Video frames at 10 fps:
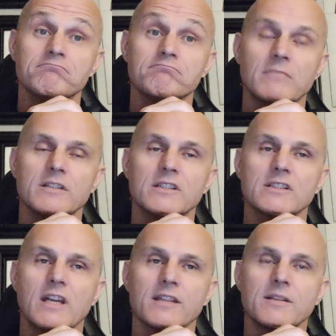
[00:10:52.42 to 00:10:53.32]
It's just
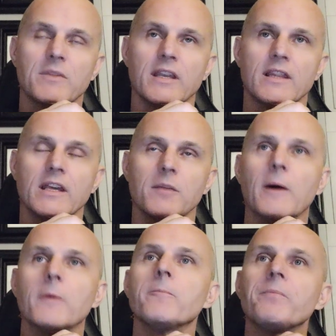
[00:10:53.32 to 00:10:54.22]
kind of something to think
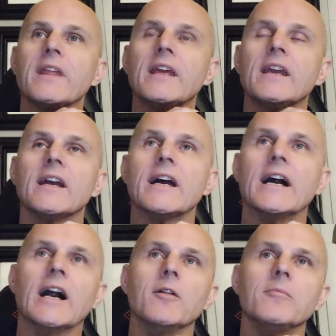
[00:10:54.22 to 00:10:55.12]
about.
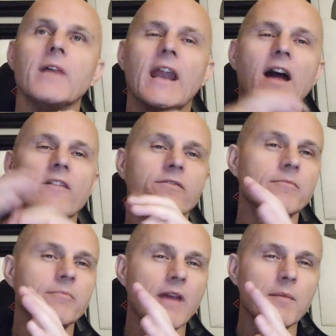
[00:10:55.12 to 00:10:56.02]
Um, and I've,
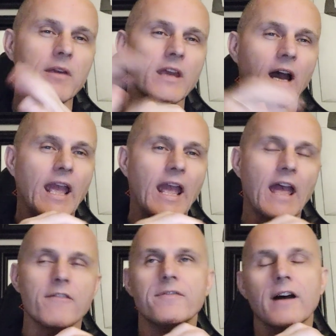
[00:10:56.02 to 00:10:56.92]
maybe I
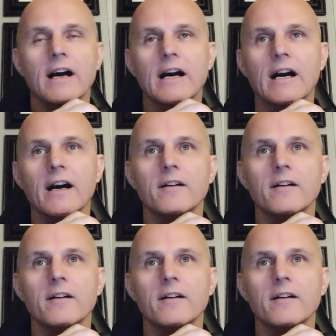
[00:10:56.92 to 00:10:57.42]
have, uh,